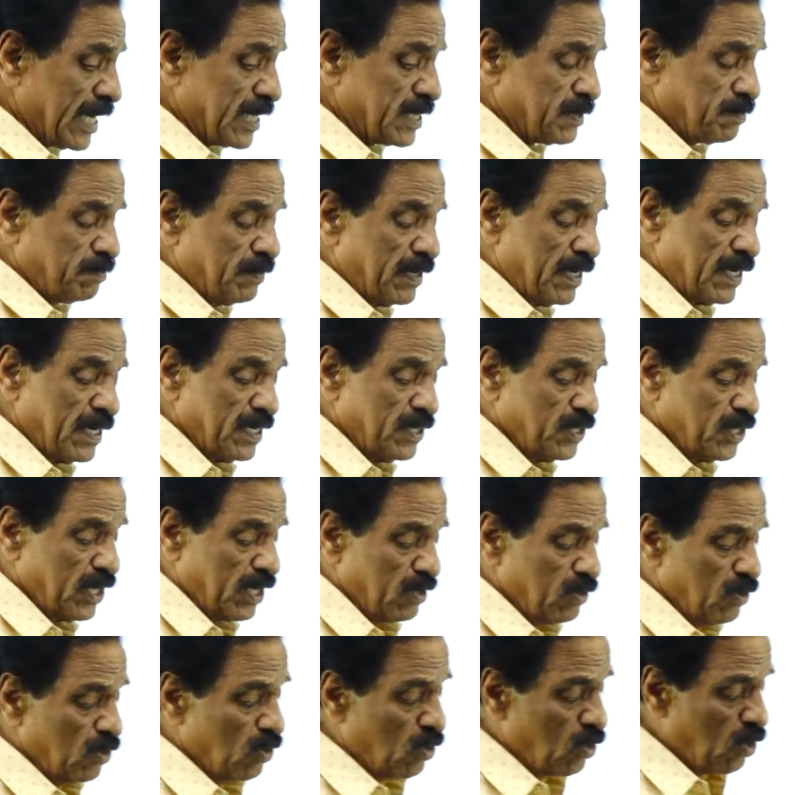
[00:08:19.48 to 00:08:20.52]

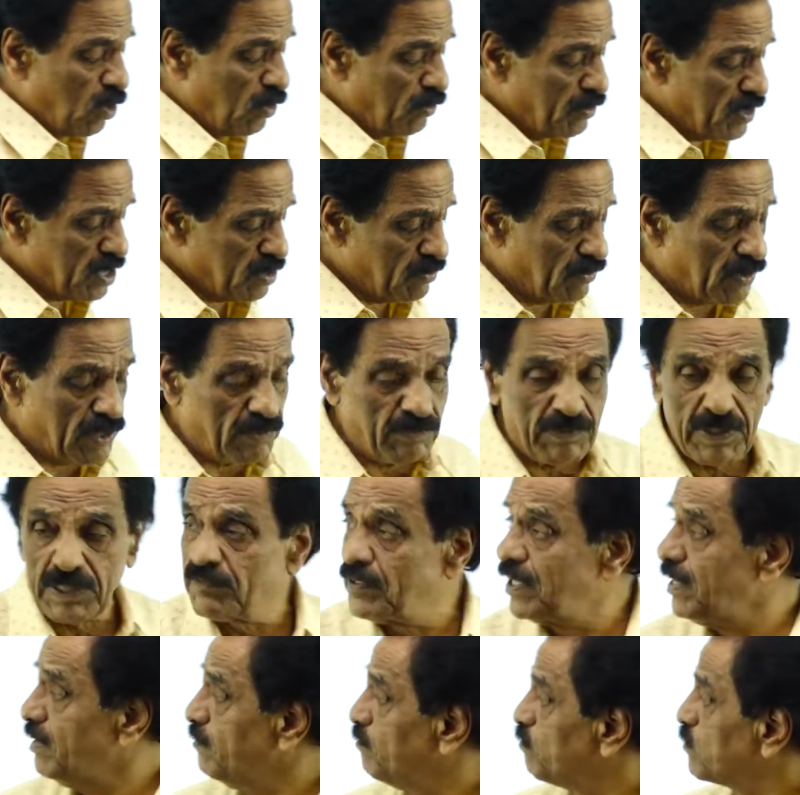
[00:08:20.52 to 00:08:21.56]
expenditure, you go with one
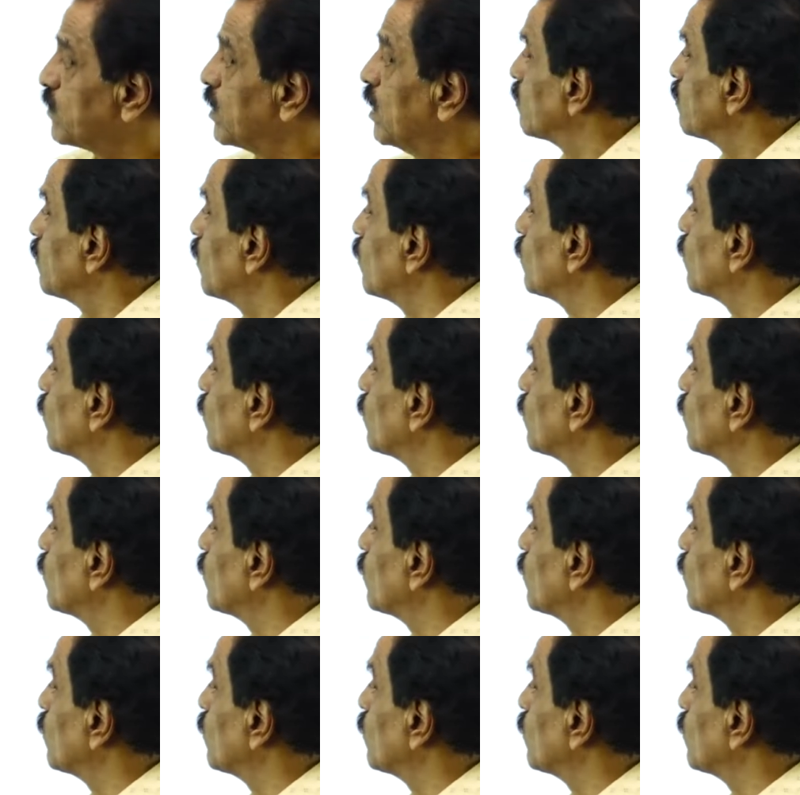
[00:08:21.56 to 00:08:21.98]
by one. You